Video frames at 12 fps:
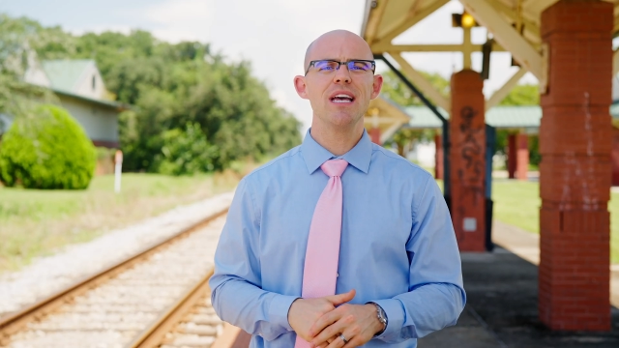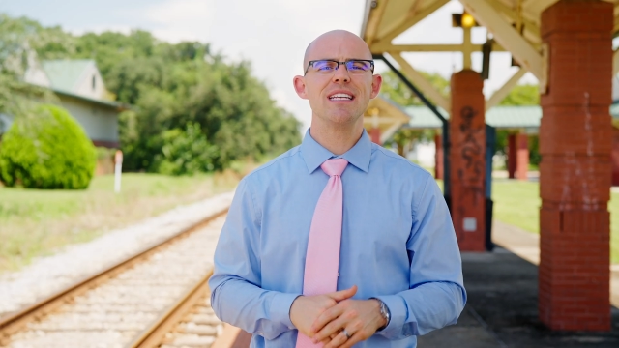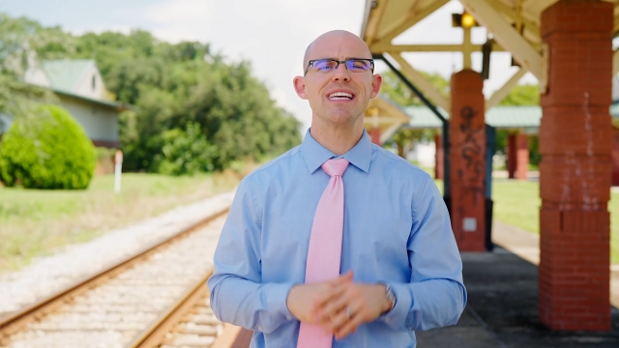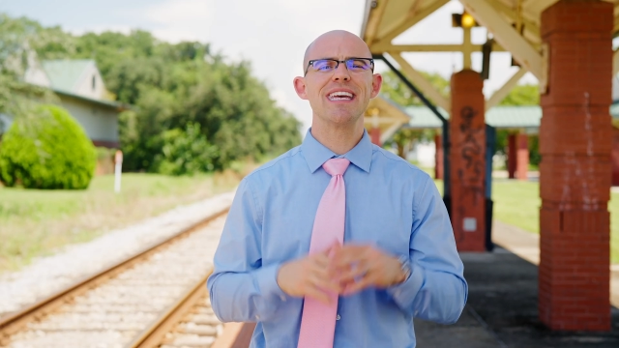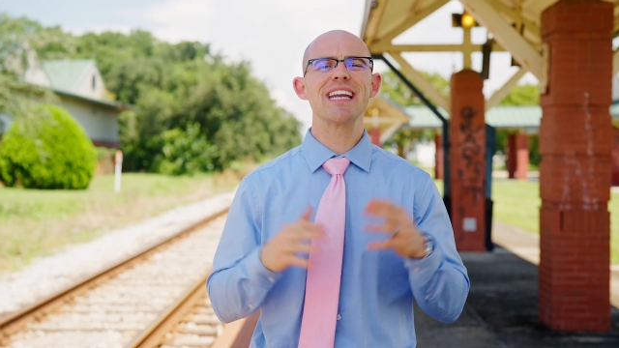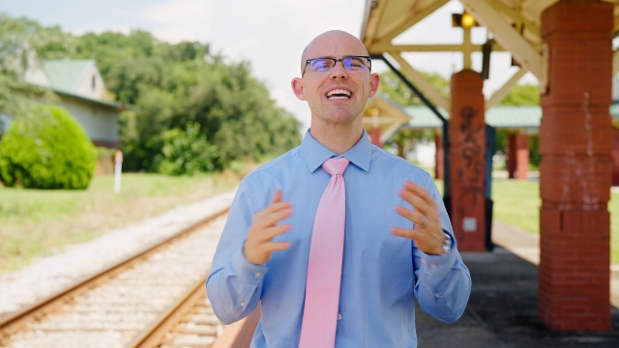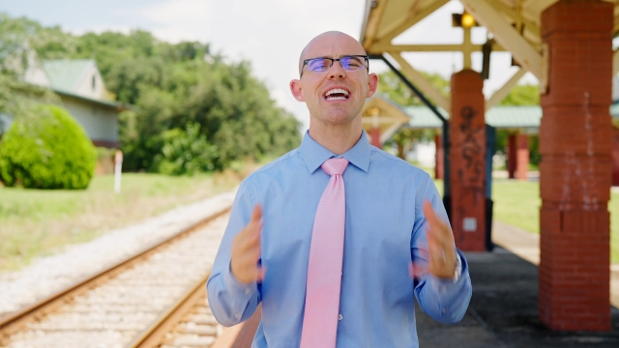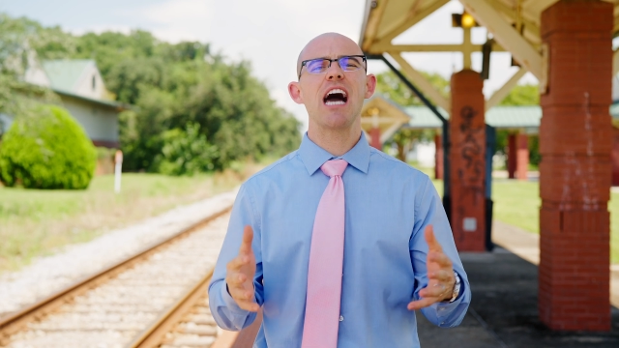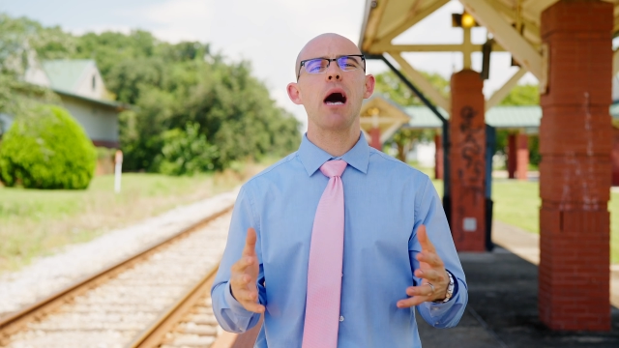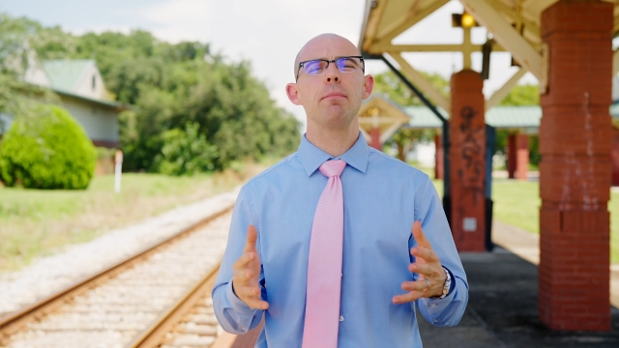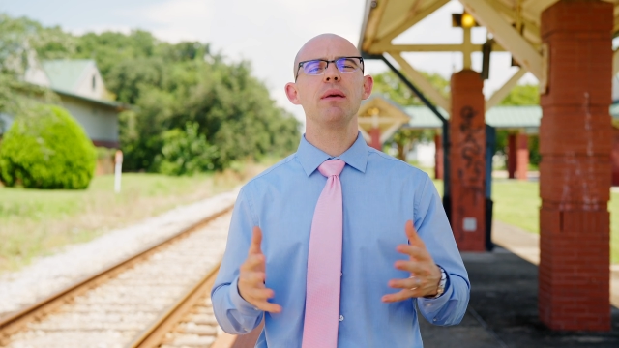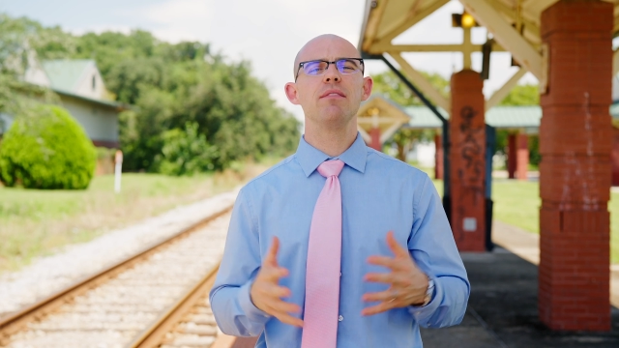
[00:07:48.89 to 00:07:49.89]
to get a
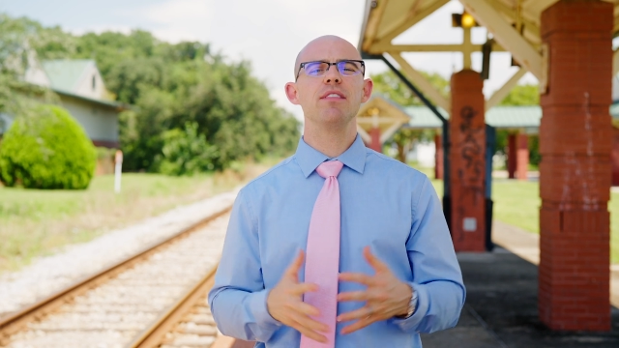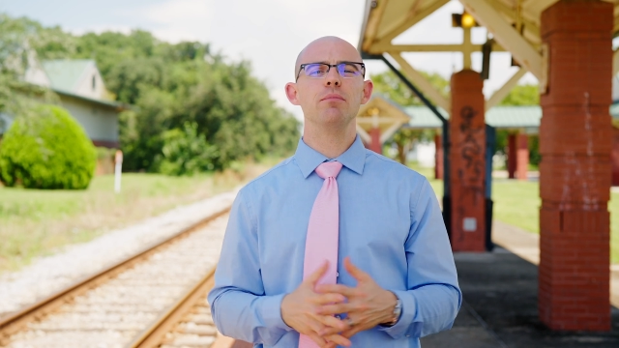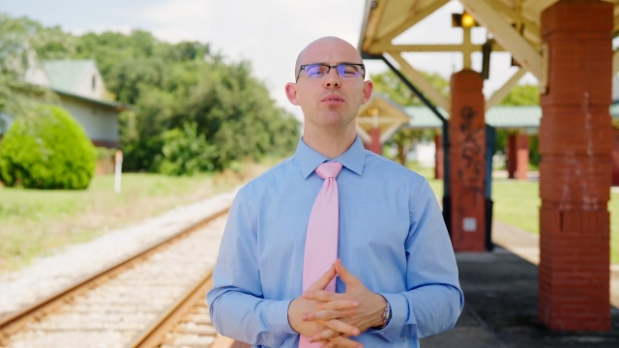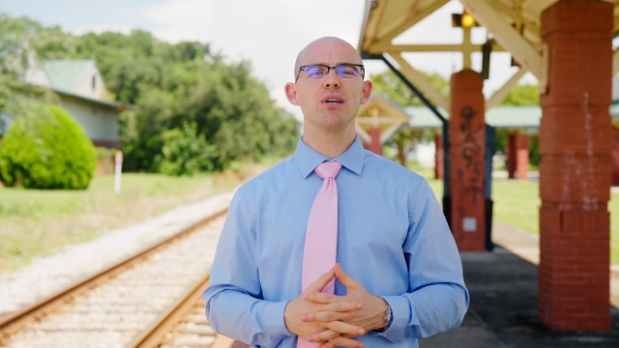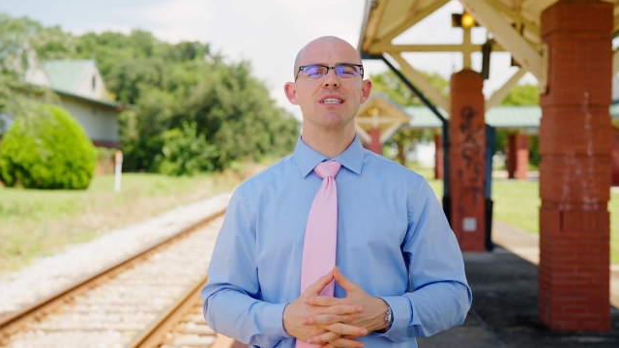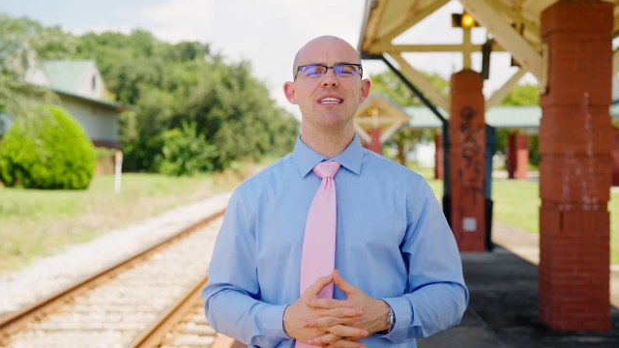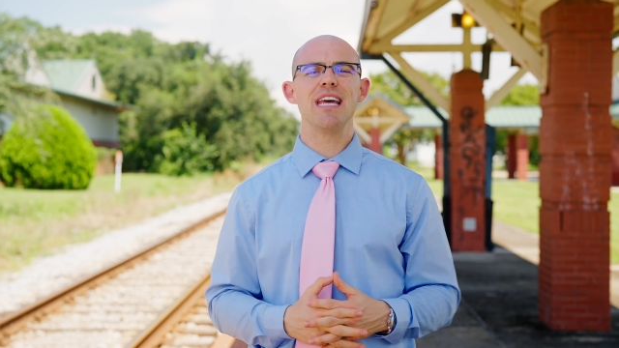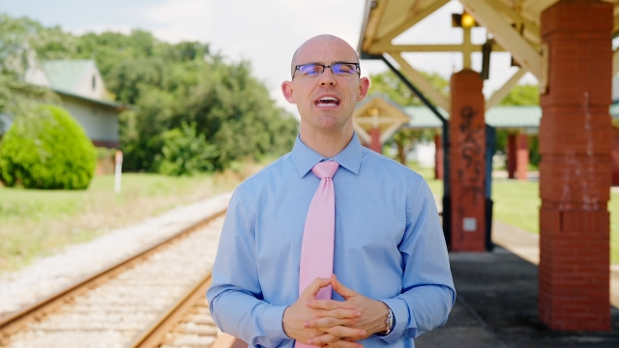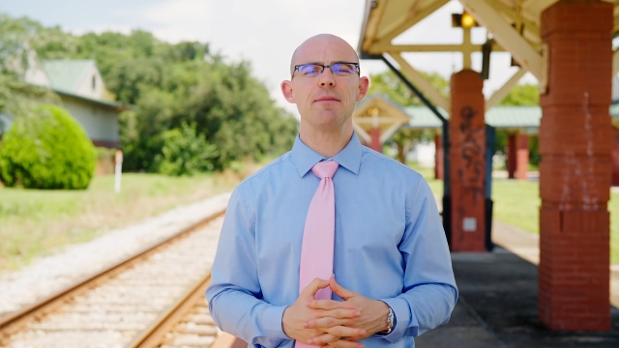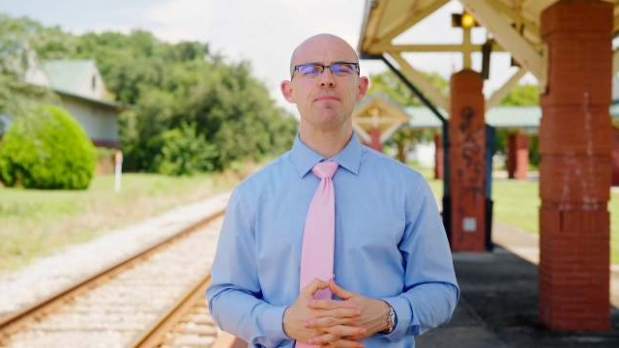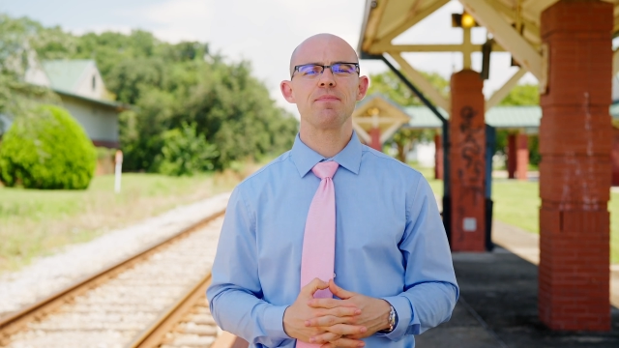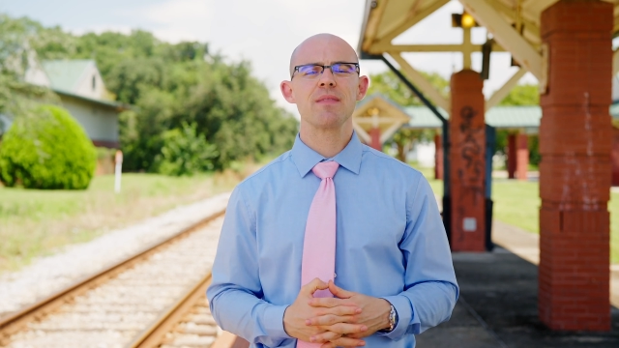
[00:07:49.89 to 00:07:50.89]
copy of the book today.